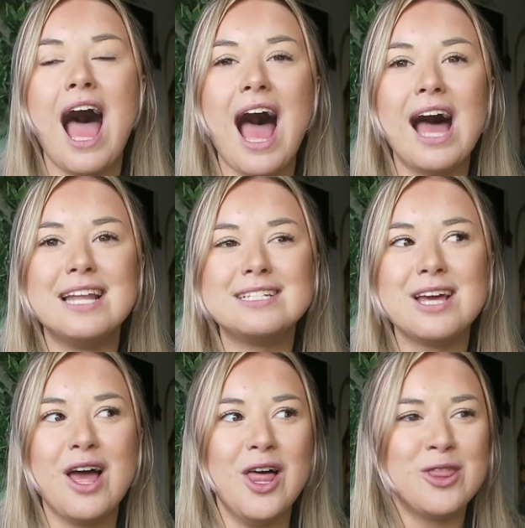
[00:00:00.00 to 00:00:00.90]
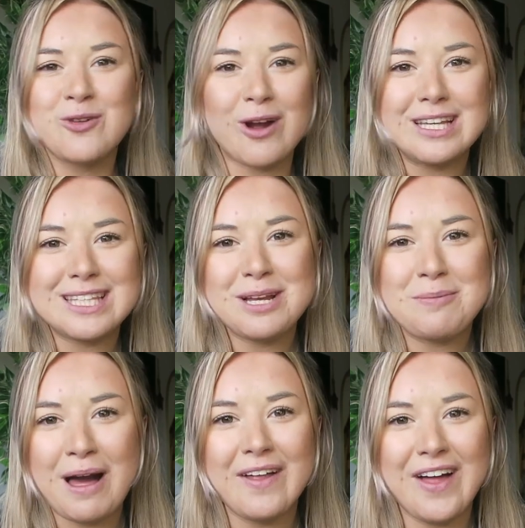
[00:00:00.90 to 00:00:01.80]
And the great thing
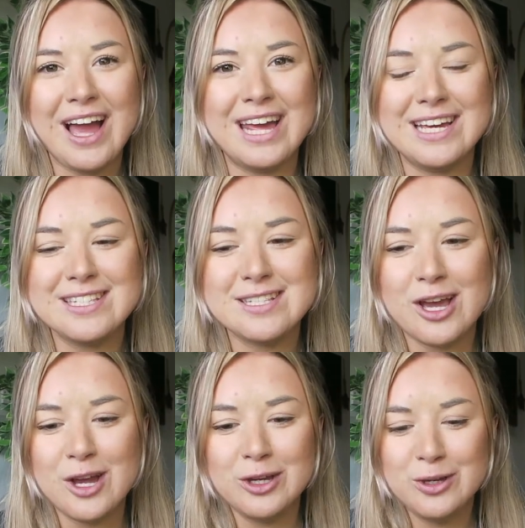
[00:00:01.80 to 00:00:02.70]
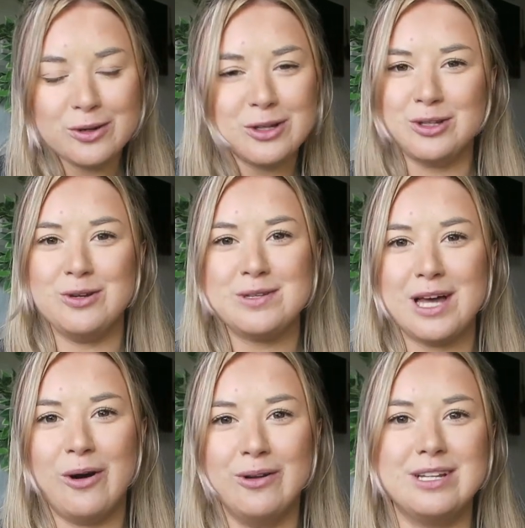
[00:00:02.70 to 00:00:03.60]
about that is you can use
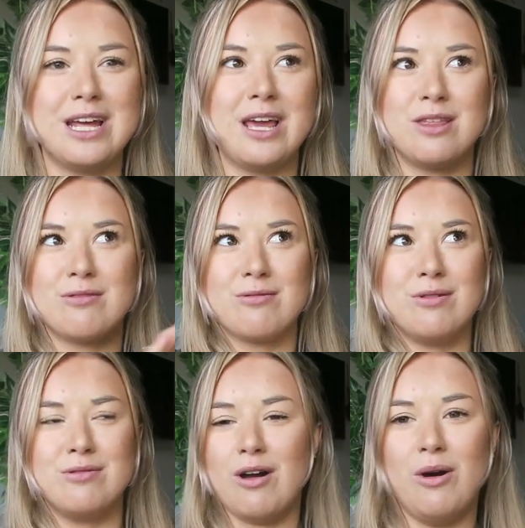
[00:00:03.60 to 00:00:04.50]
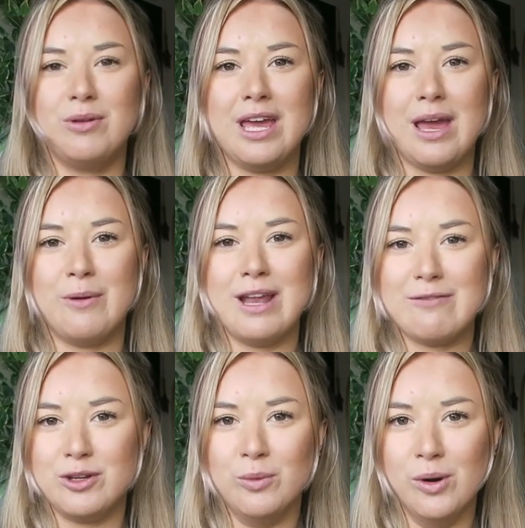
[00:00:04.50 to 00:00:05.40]
that holiday through the whole year
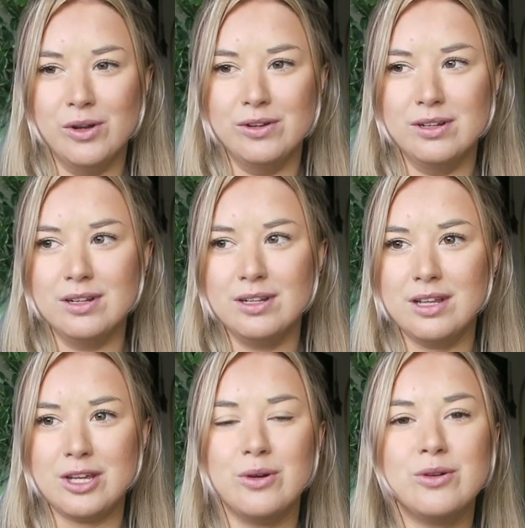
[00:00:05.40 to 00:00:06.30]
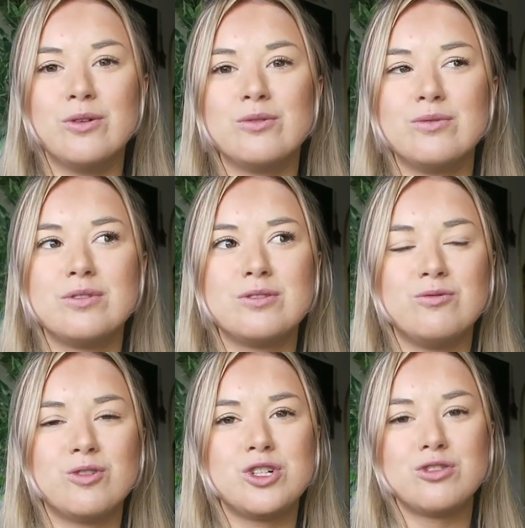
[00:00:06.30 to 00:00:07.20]
whenever you want. Like, you're not
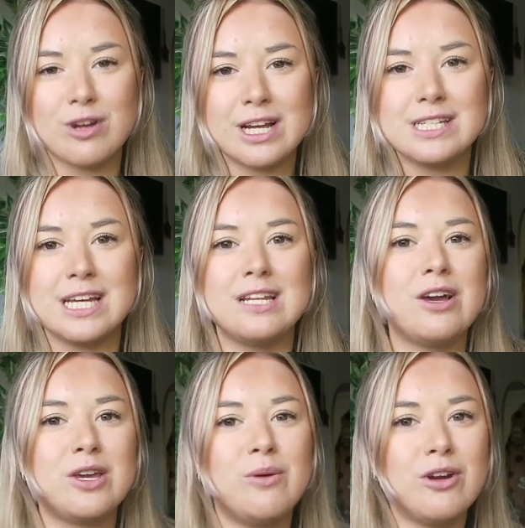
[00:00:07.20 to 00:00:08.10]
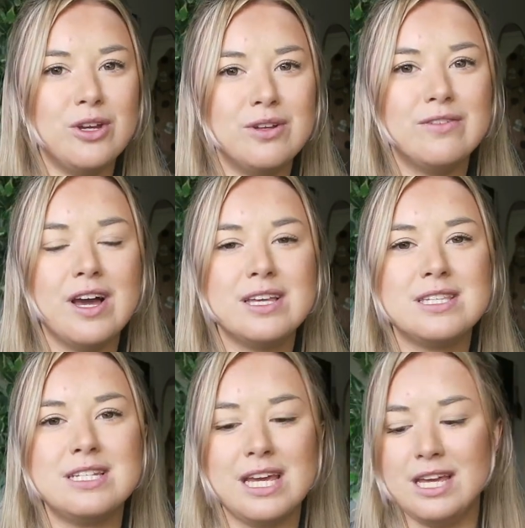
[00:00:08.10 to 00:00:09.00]
restricted like you are at
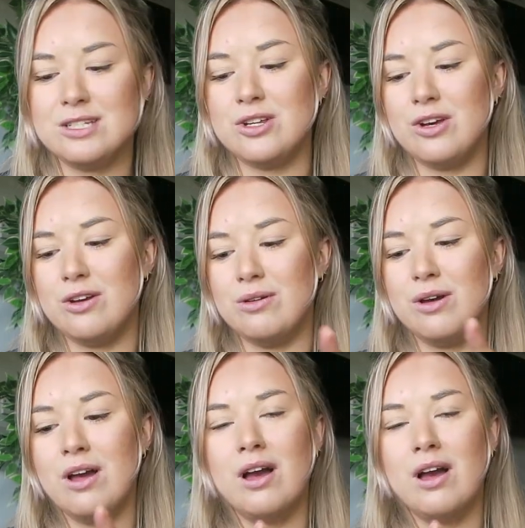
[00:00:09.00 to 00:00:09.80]
university to